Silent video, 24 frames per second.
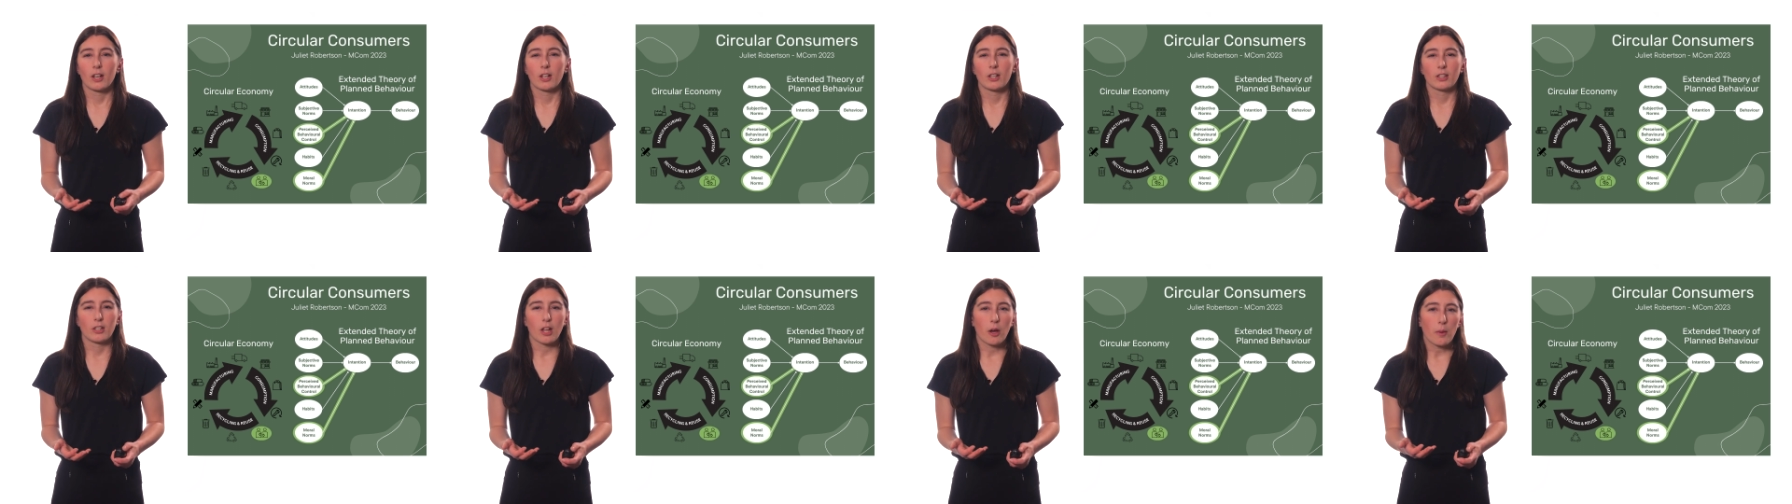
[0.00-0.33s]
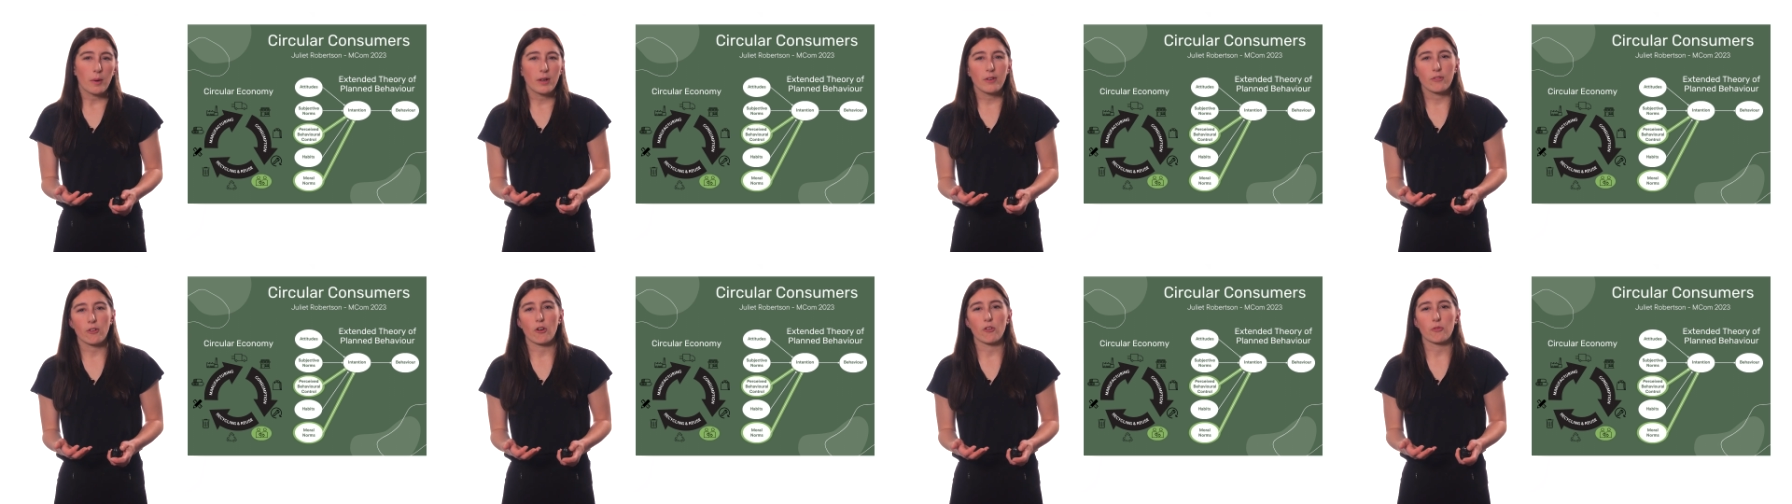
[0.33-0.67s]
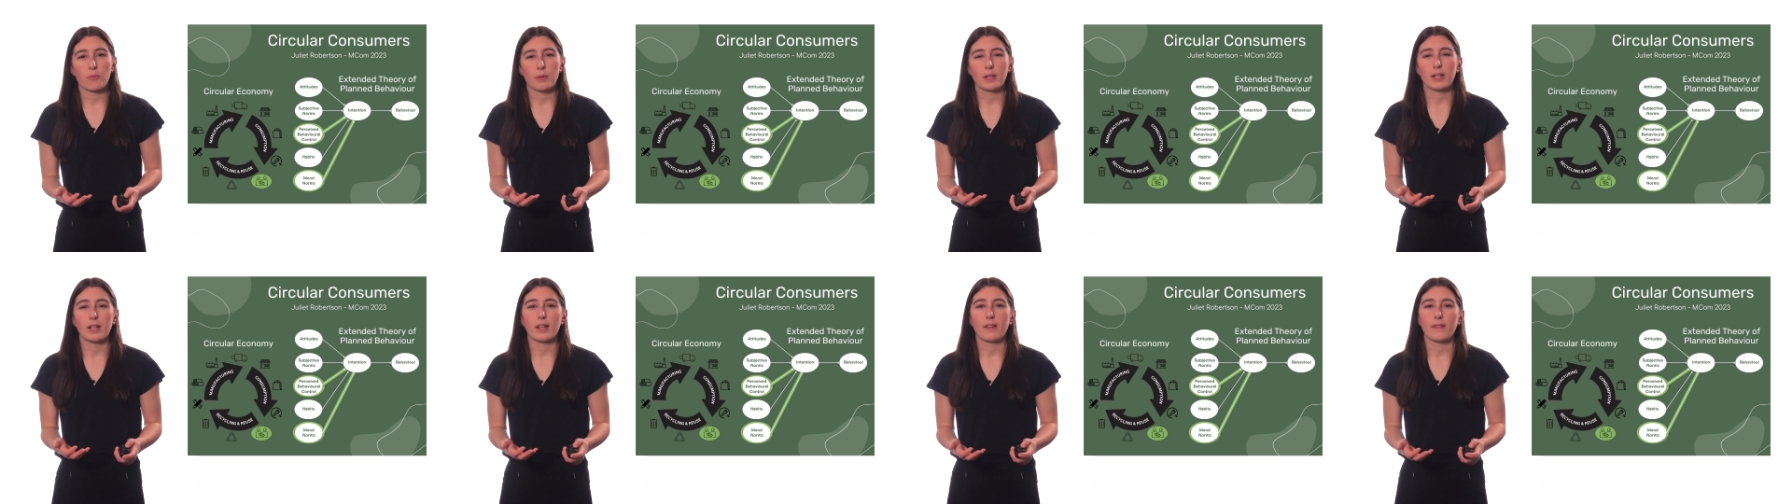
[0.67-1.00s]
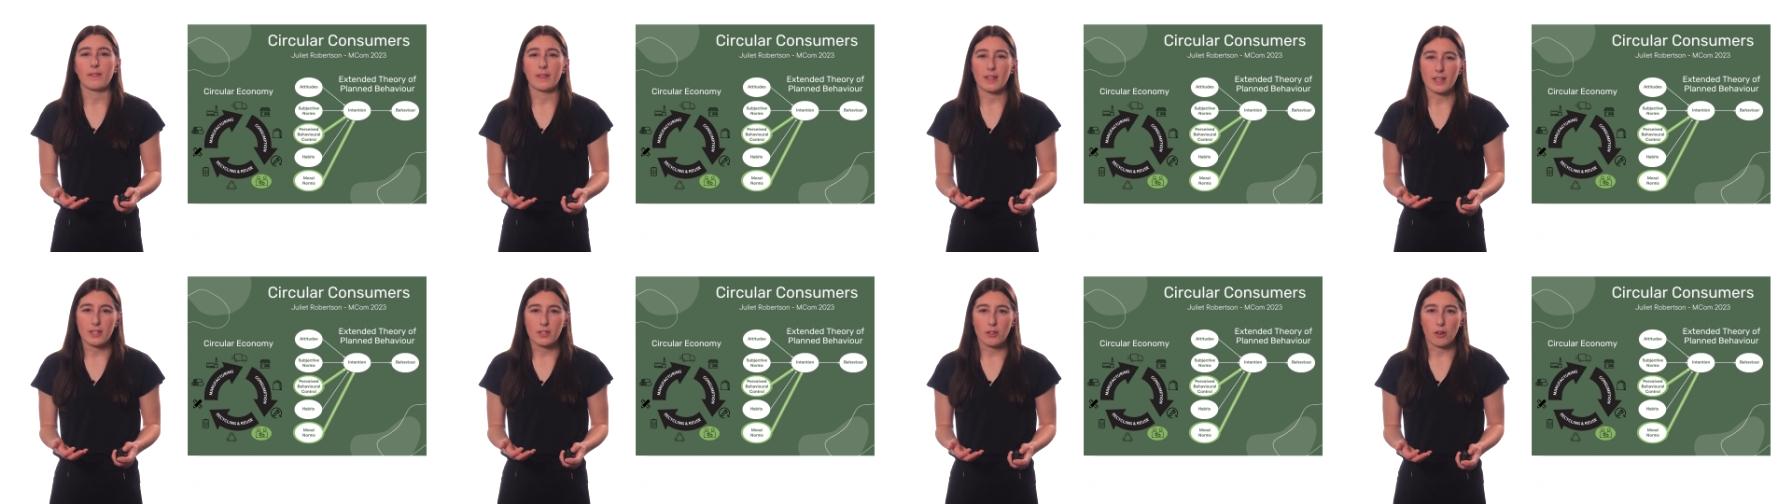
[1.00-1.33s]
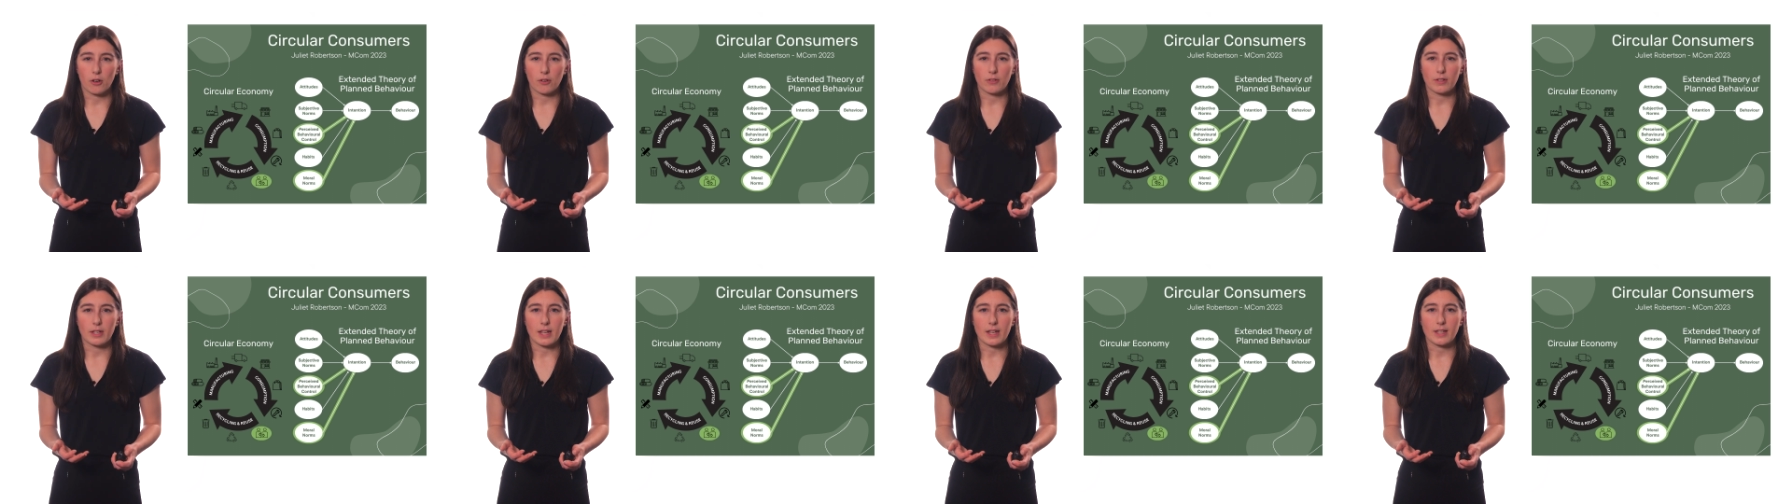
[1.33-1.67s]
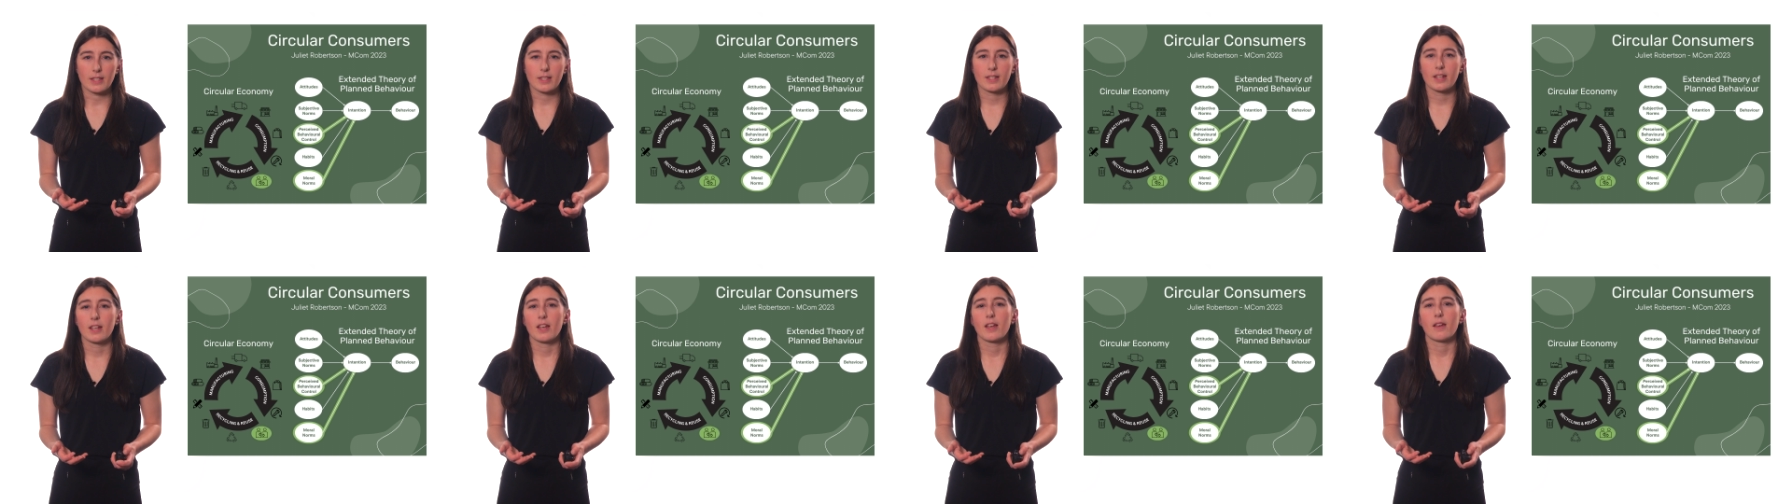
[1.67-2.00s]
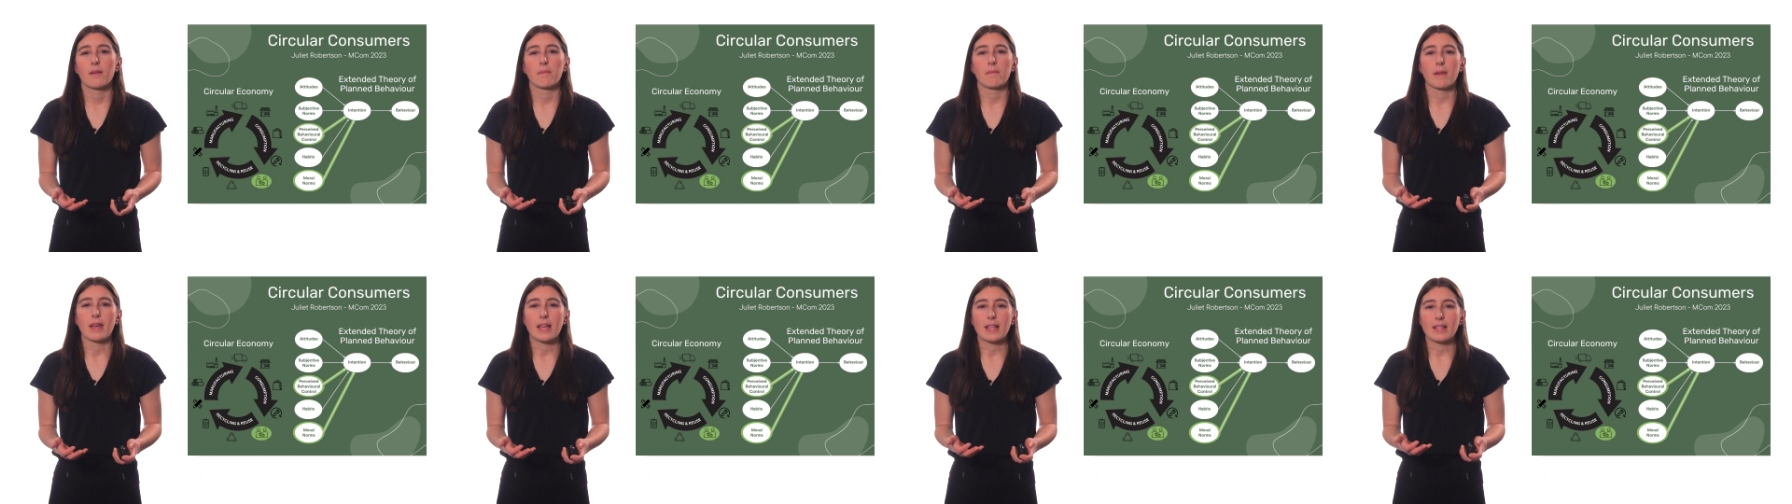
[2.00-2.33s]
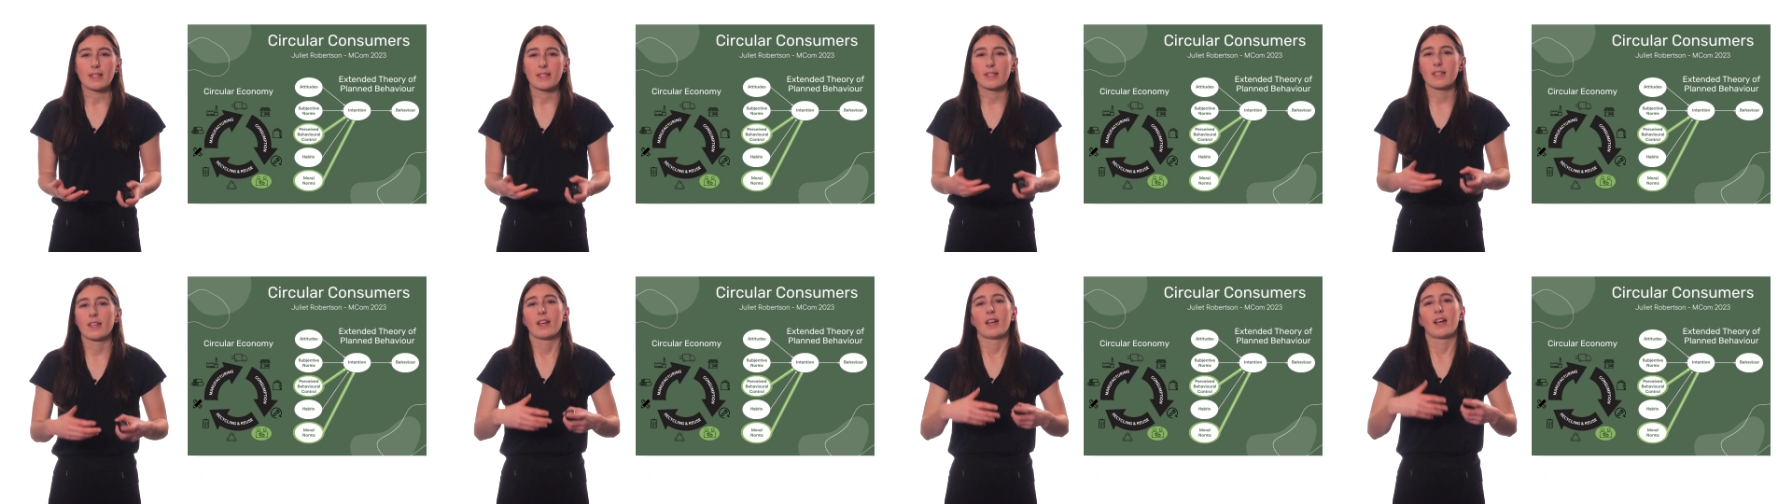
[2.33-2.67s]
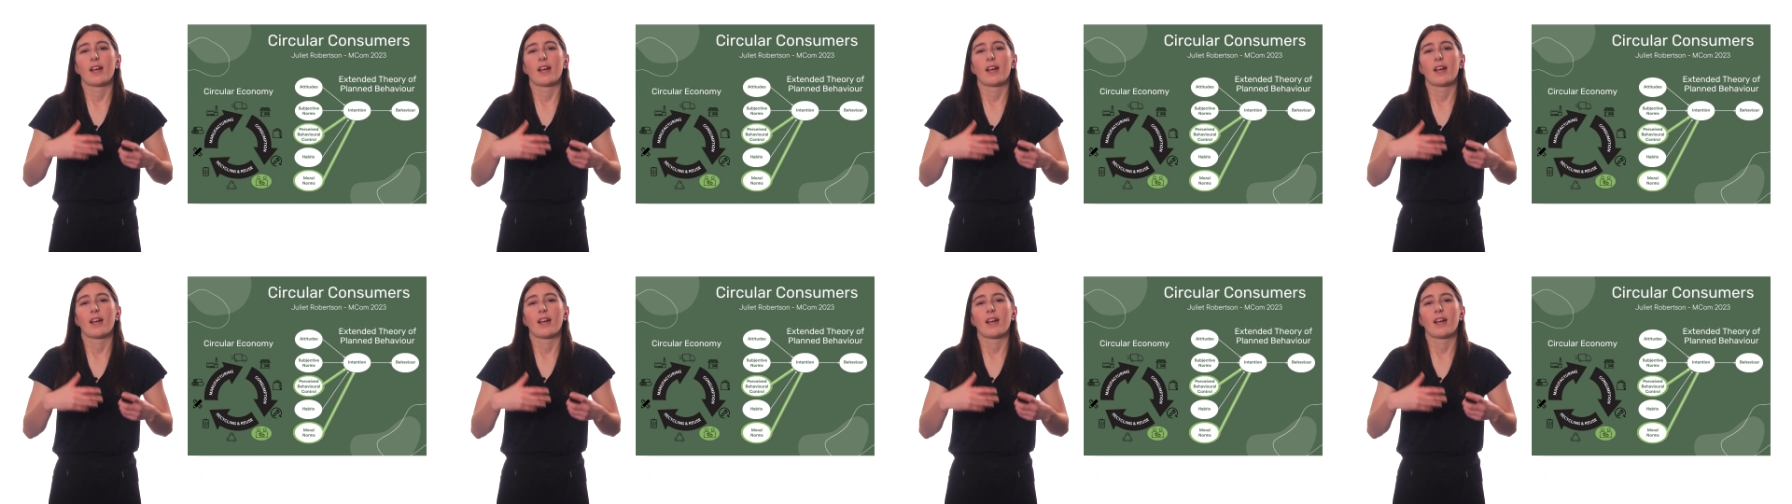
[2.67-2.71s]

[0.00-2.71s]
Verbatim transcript: Low involvement in this context means